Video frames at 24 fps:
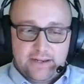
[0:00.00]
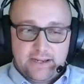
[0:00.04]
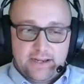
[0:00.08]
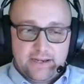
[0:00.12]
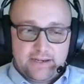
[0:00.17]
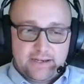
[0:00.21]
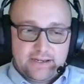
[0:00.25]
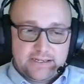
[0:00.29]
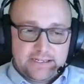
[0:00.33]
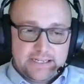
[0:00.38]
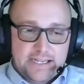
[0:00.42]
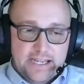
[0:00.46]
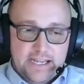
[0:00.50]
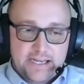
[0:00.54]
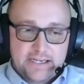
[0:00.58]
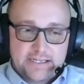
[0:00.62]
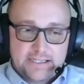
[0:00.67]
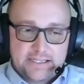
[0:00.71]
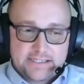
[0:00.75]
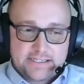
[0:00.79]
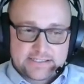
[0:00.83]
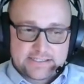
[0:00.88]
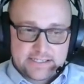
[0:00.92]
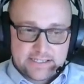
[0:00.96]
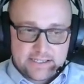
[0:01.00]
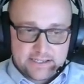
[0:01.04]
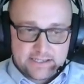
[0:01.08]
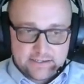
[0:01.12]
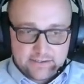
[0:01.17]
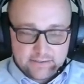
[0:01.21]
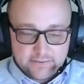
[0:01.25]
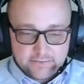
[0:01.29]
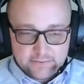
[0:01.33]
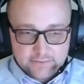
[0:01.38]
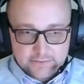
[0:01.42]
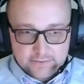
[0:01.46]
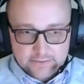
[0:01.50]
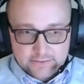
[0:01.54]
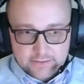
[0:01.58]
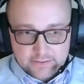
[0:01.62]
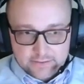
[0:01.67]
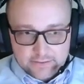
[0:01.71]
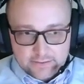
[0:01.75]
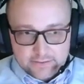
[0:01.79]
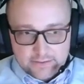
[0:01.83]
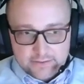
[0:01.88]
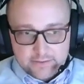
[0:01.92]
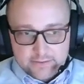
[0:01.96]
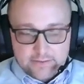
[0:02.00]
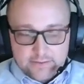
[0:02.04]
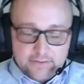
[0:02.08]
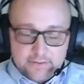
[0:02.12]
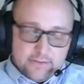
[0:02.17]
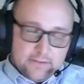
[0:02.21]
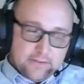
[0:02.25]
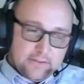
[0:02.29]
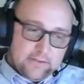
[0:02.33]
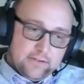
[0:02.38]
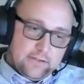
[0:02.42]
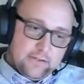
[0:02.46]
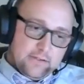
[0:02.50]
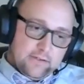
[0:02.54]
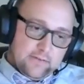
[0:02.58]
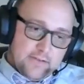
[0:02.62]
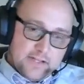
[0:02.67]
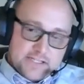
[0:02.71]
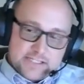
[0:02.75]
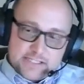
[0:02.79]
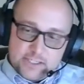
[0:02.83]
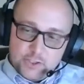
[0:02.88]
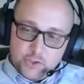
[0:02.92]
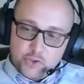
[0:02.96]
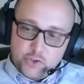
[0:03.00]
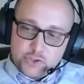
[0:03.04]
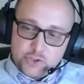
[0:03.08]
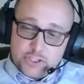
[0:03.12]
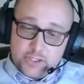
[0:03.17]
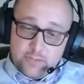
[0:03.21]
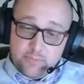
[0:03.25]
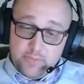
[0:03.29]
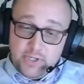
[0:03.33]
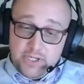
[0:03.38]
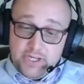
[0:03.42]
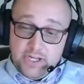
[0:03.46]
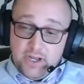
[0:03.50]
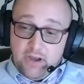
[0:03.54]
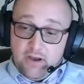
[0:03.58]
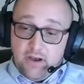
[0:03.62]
And again, he said, this elder's coming